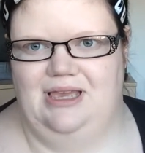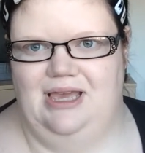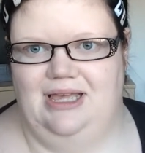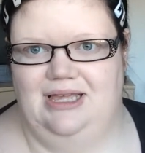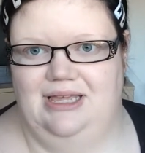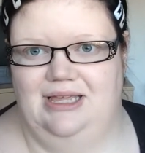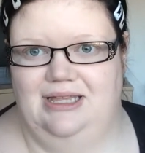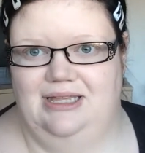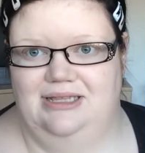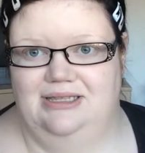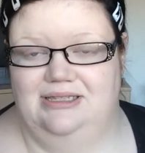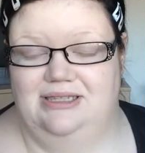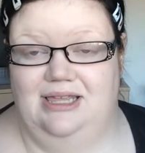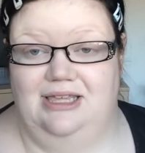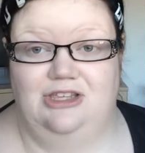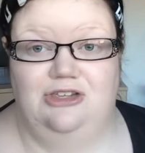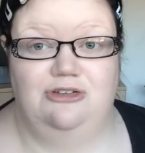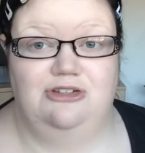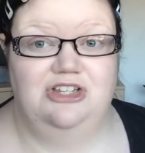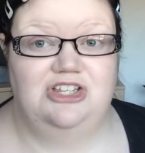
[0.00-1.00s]
And
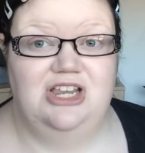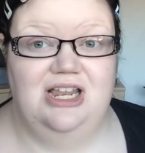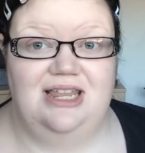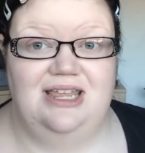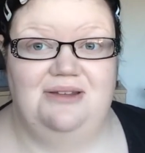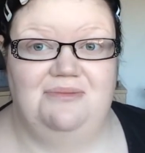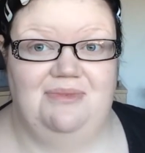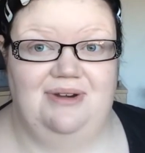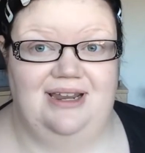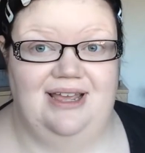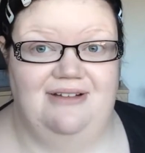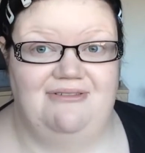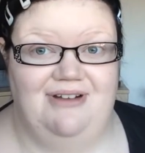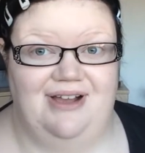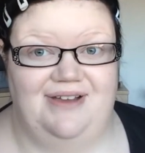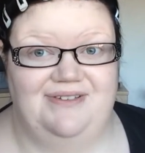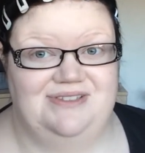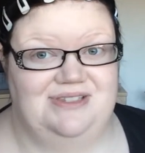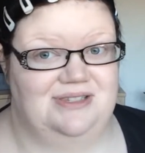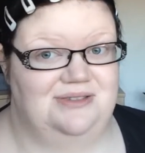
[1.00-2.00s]
thank you to Gillian when it
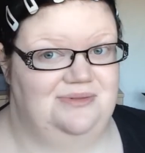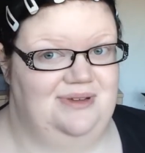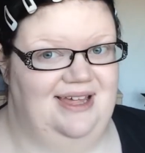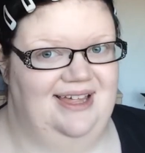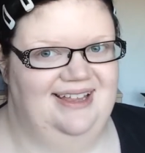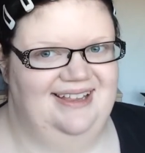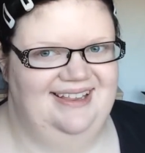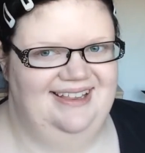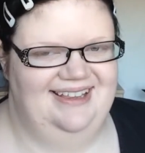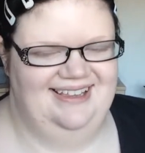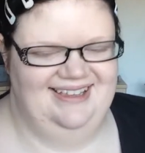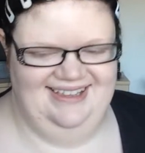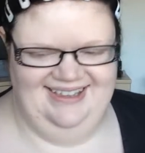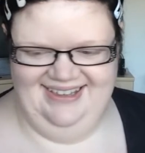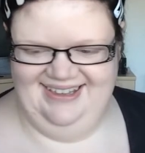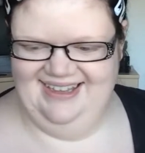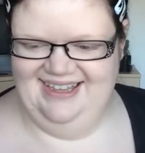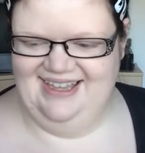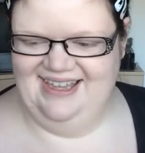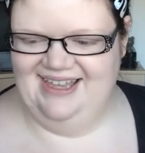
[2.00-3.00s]
arrives as well.
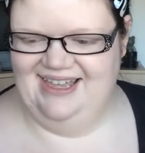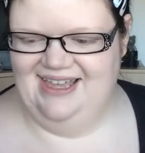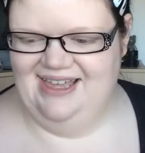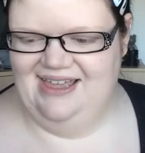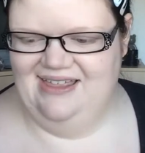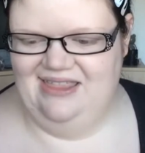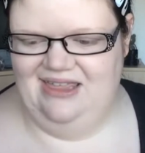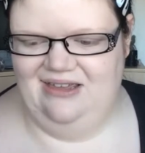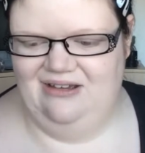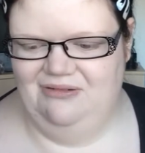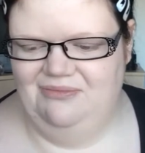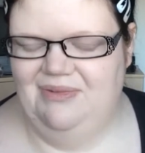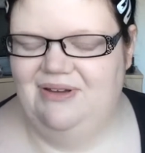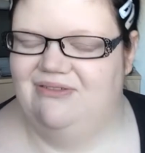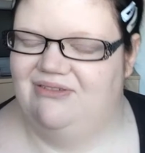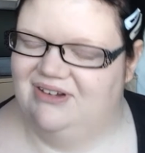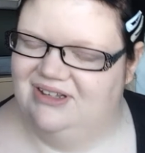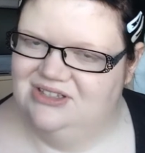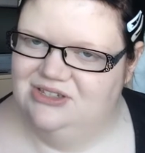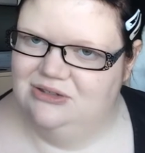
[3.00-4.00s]
They're all
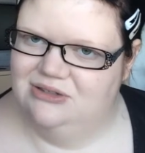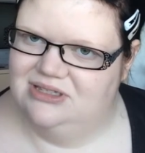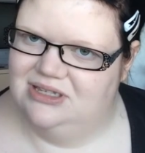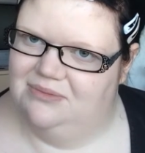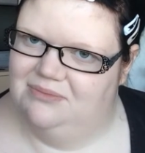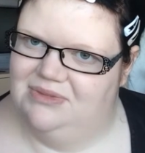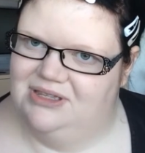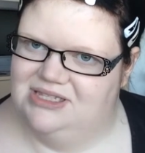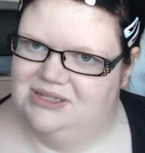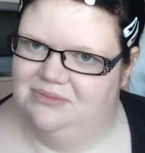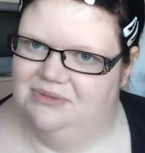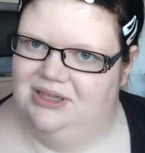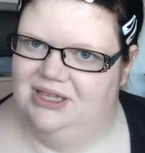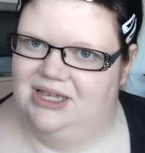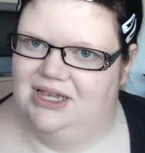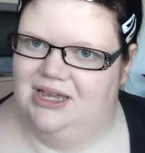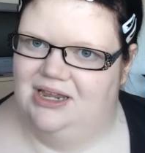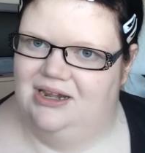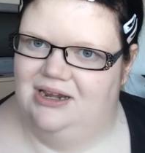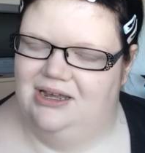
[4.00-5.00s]
my friends who sent me
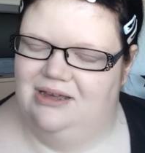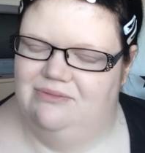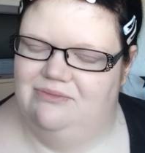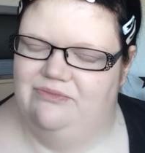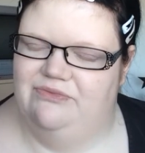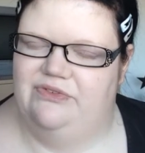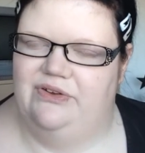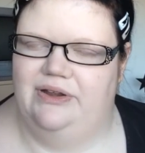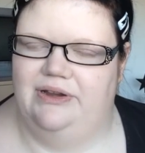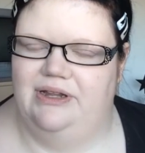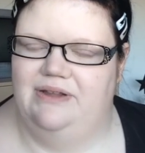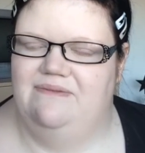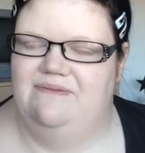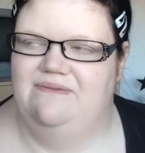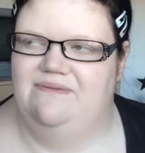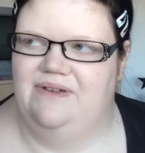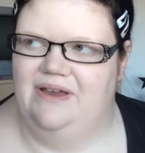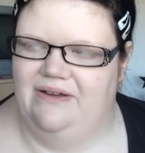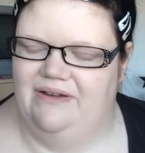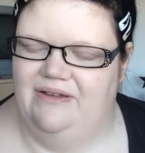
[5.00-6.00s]
something, and I'm very,
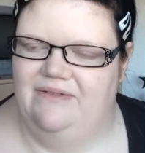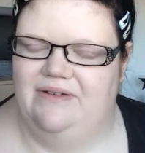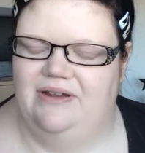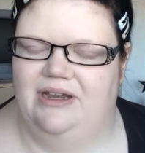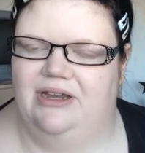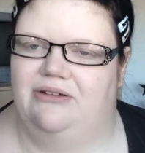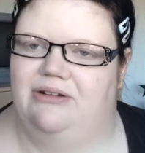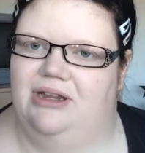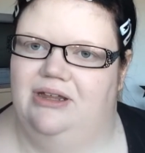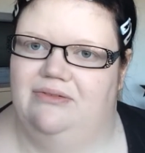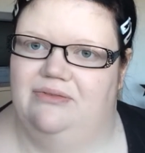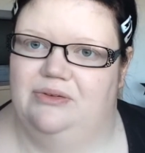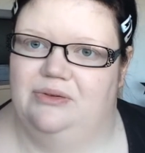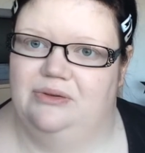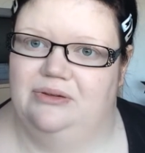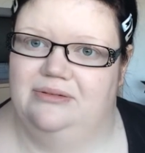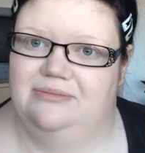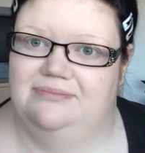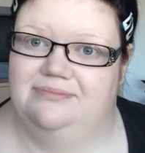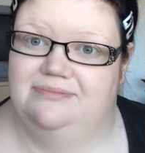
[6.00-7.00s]
very, very
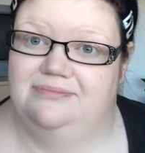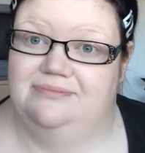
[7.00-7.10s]
grateful.